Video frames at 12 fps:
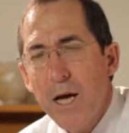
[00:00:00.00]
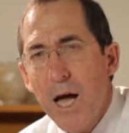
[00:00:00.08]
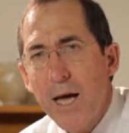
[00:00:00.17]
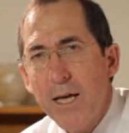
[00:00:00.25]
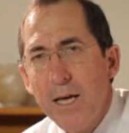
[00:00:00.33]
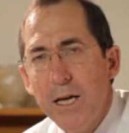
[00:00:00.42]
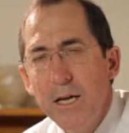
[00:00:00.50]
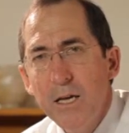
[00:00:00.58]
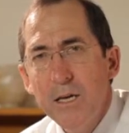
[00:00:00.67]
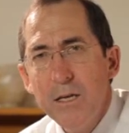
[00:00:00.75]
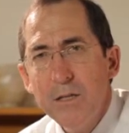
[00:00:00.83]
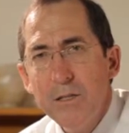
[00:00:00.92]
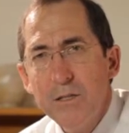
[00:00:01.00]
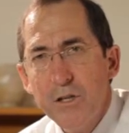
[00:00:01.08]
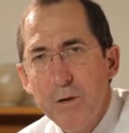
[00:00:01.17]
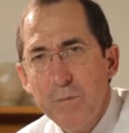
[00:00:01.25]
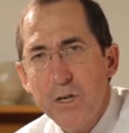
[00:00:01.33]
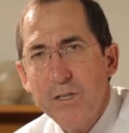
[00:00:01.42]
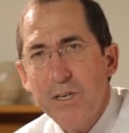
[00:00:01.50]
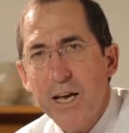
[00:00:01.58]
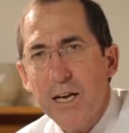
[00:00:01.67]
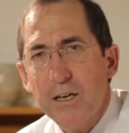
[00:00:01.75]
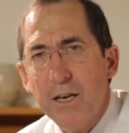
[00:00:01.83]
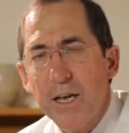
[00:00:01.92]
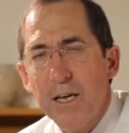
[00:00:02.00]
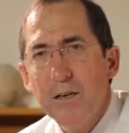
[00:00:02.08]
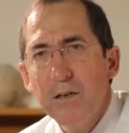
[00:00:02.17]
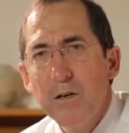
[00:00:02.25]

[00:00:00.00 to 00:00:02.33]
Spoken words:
A similar technique,